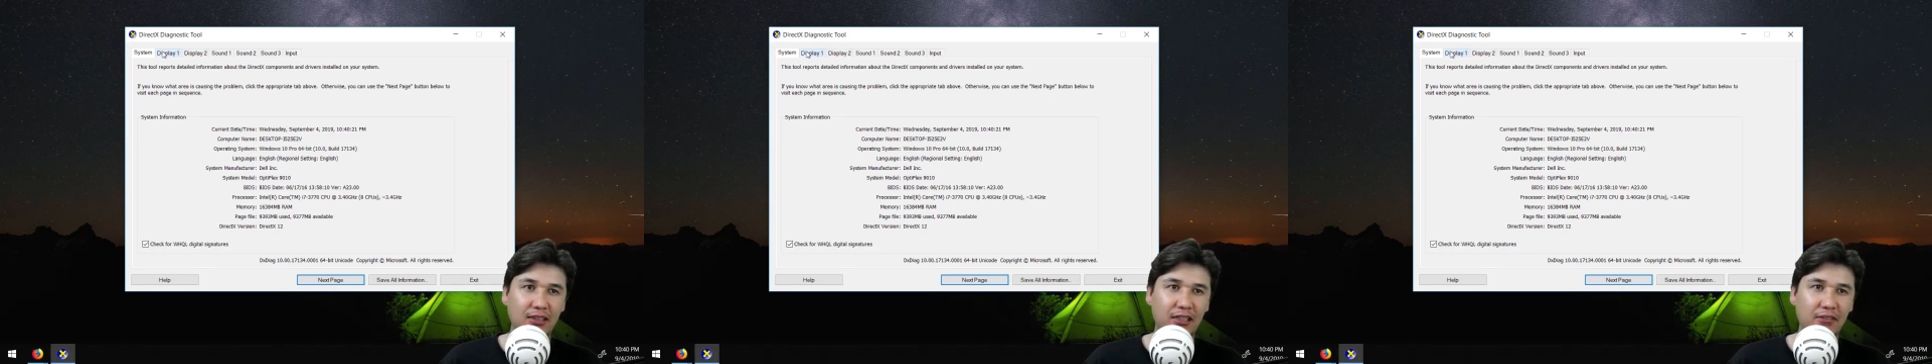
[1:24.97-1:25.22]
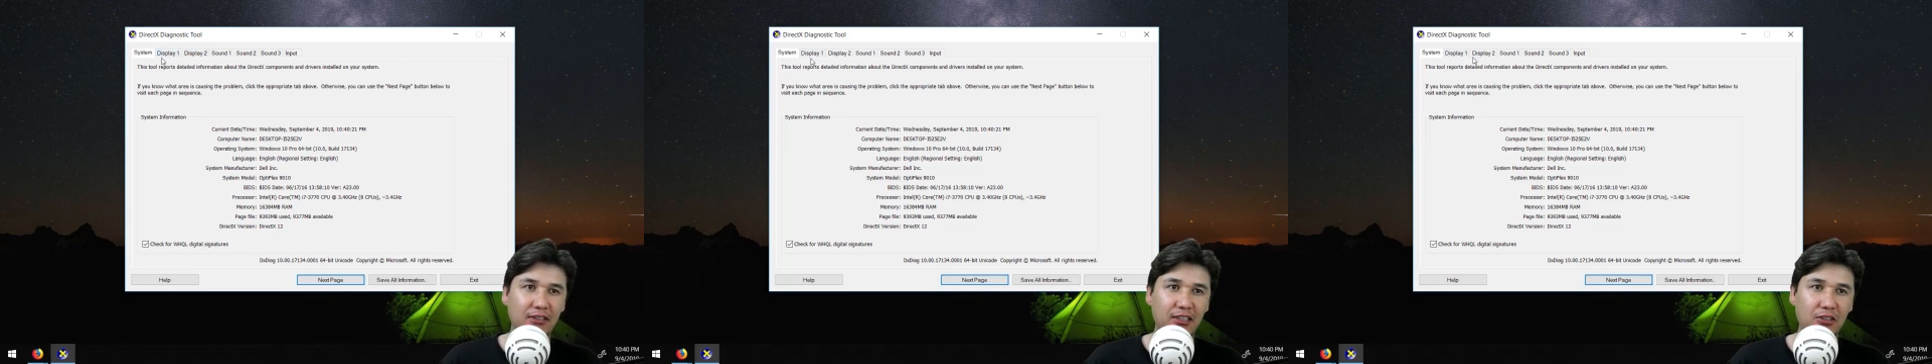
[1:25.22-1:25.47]

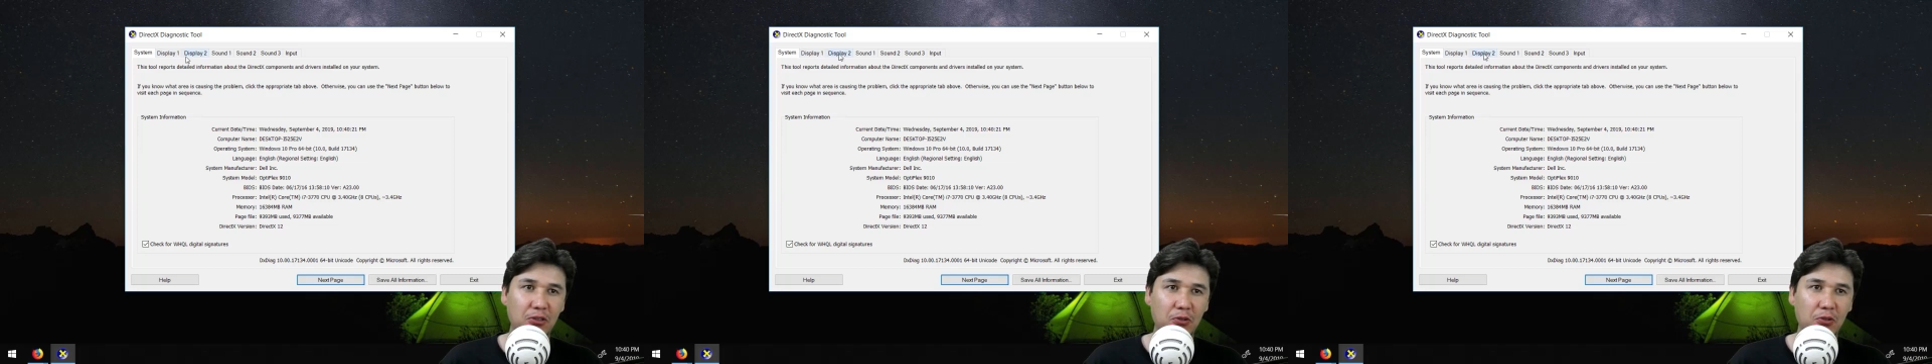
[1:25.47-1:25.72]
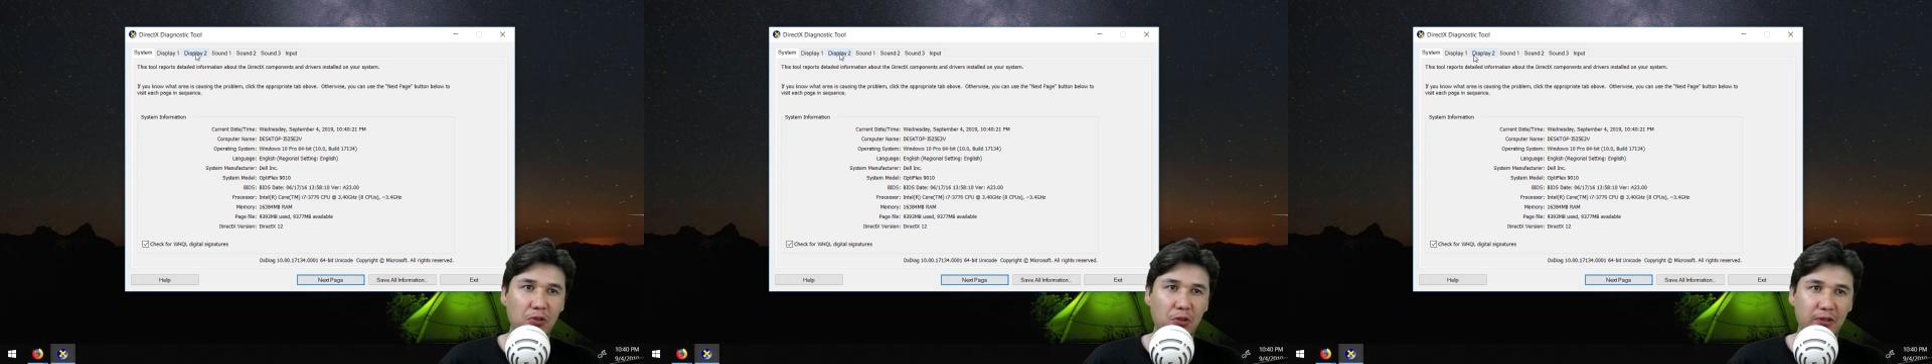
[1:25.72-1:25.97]
giving
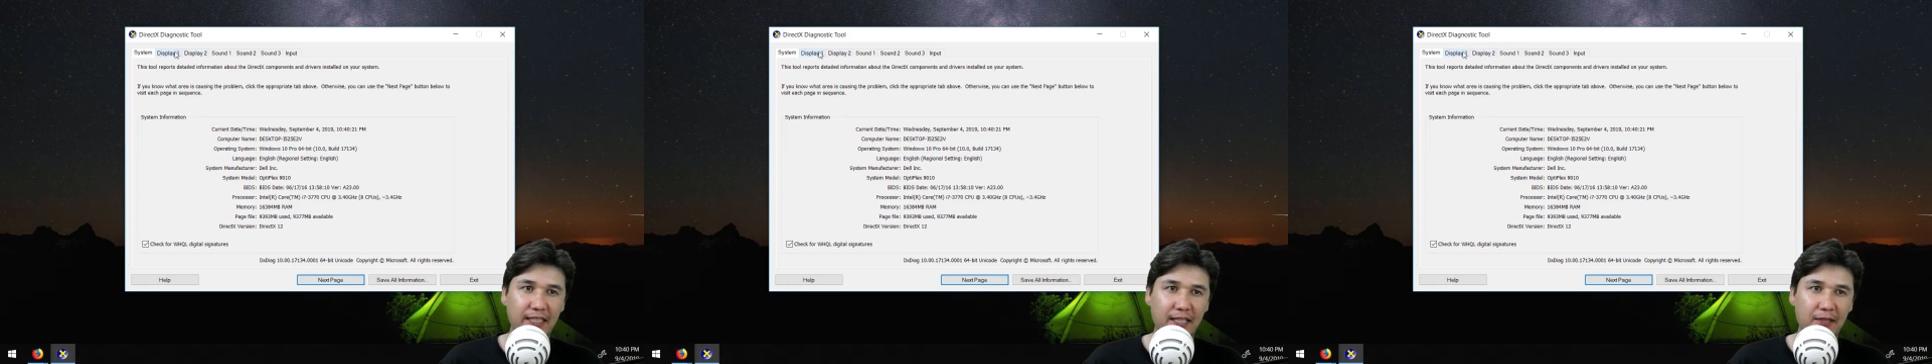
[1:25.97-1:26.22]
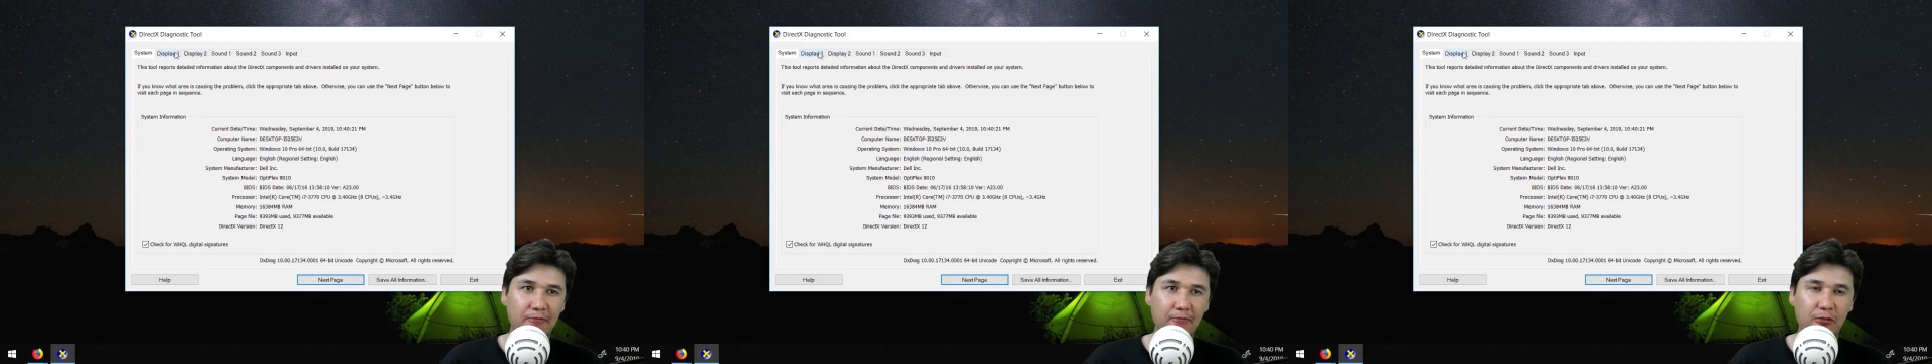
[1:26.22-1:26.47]
two
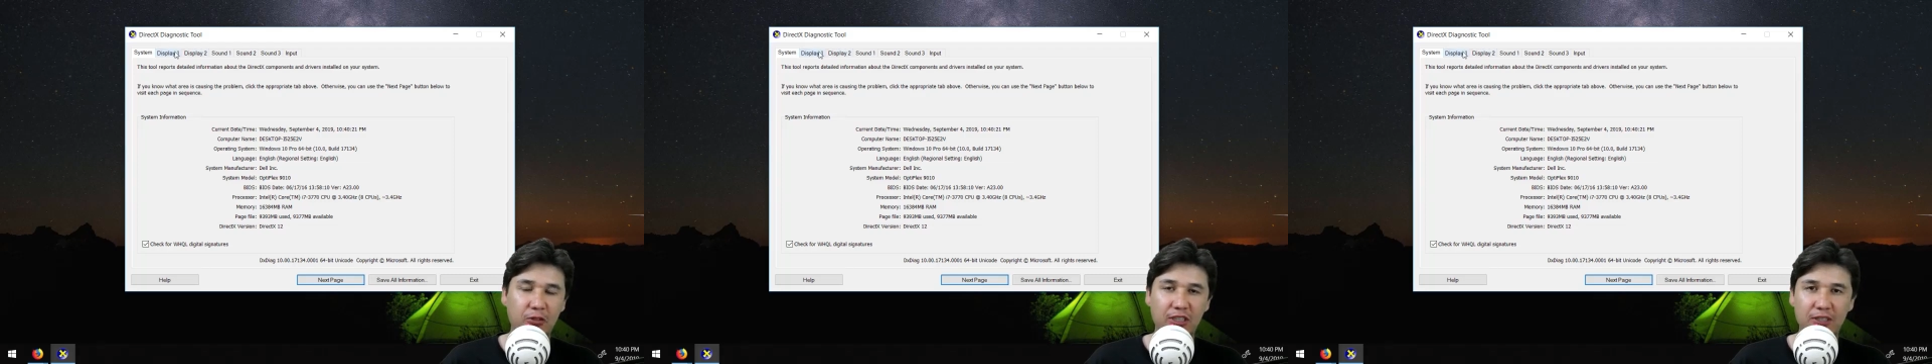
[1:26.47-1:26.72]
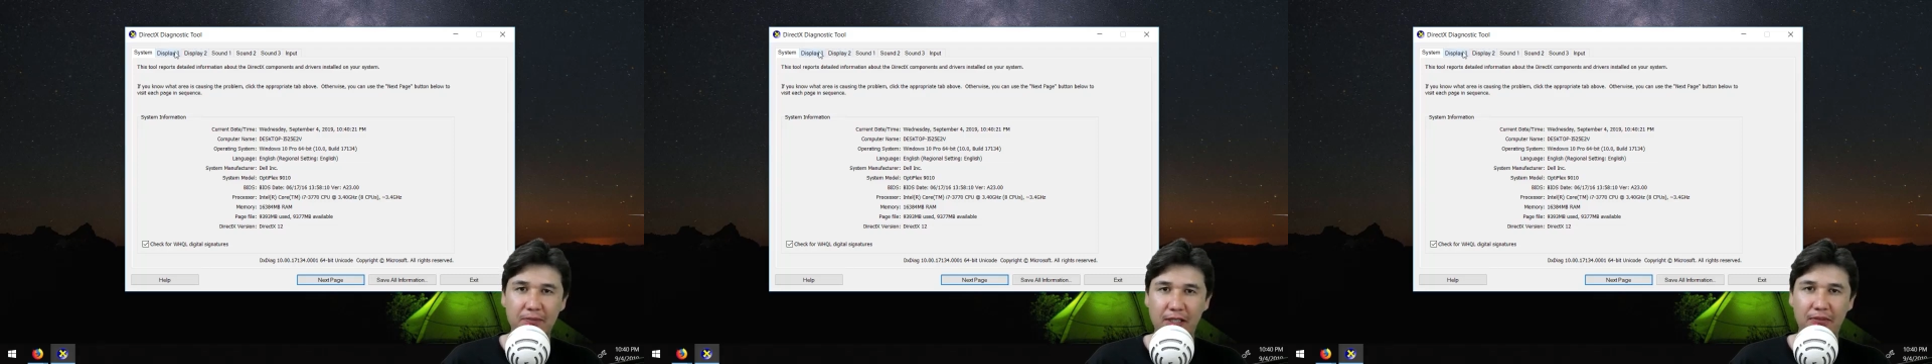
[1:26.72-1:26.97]
tape for
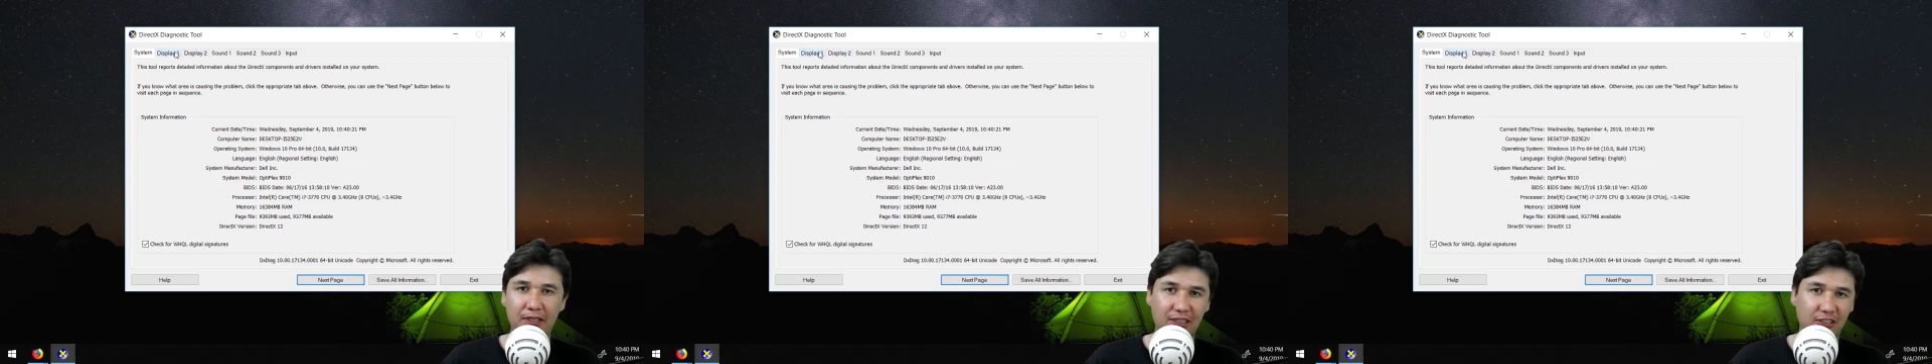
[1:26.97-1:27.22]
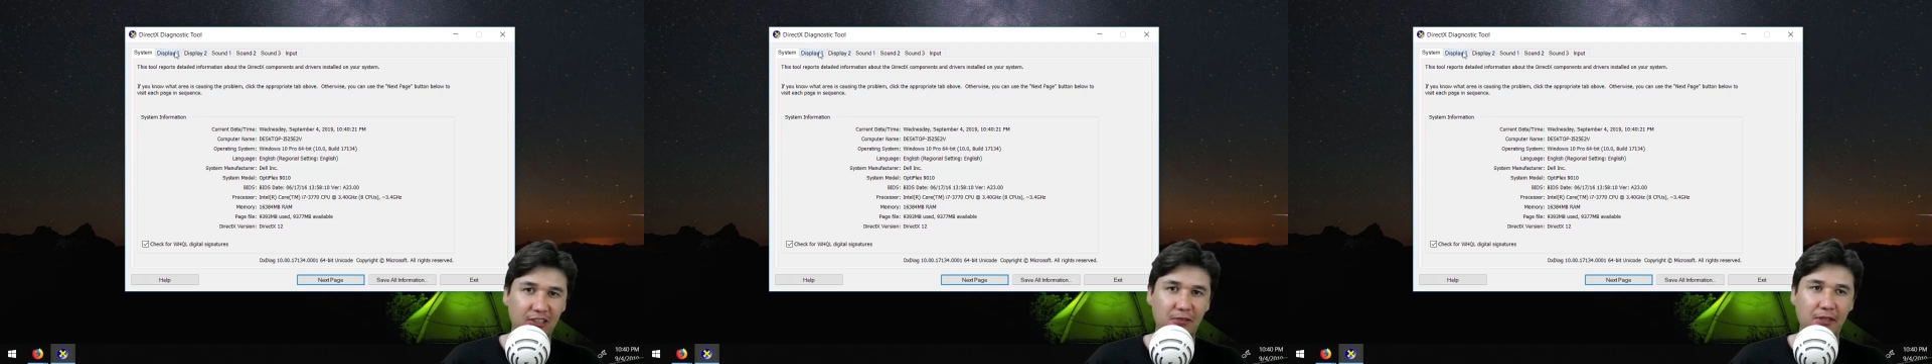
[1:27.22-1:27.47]
display one
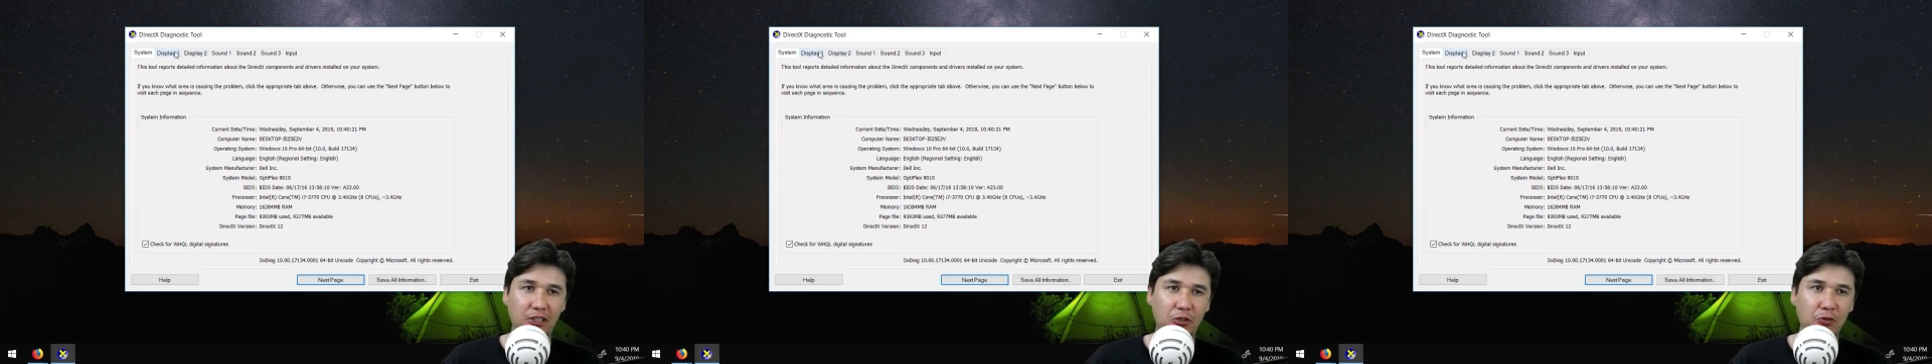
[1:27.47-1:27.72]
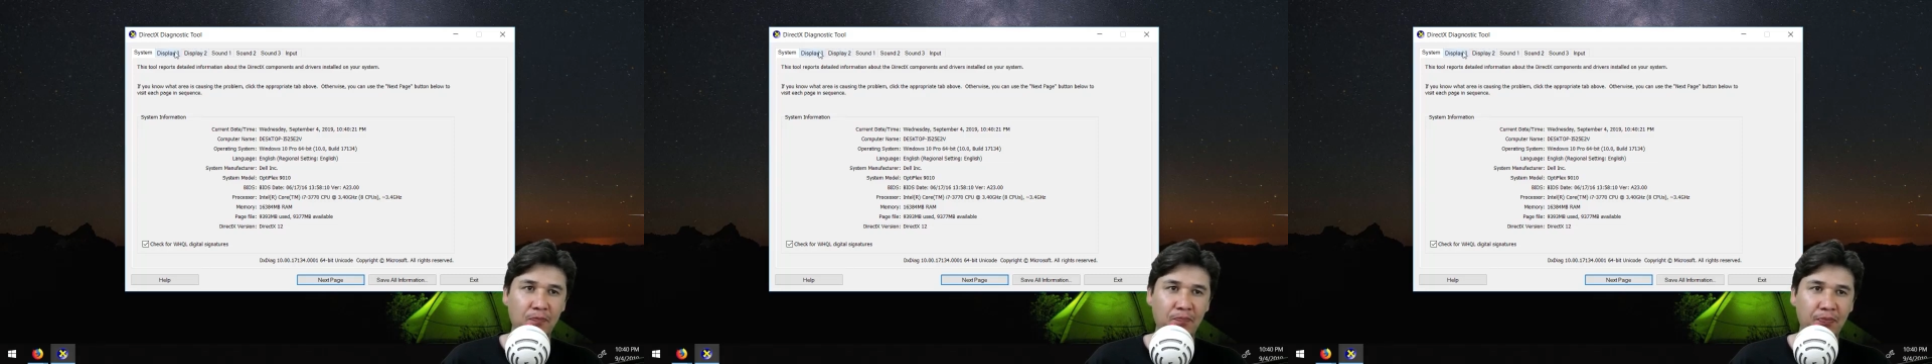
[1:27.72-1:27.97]
and display
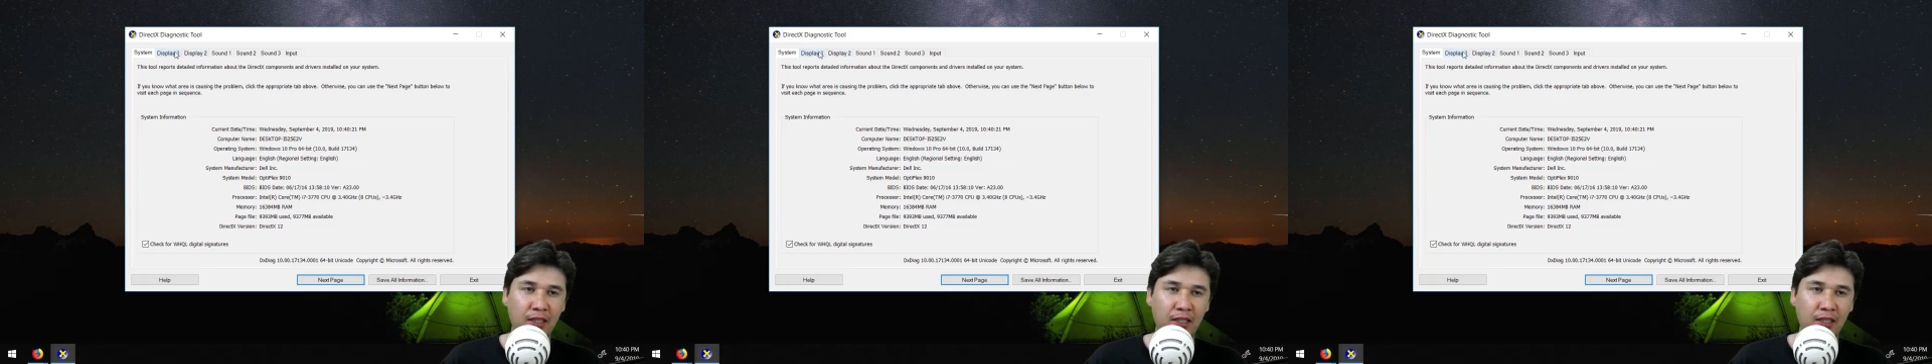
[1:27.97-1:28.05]
two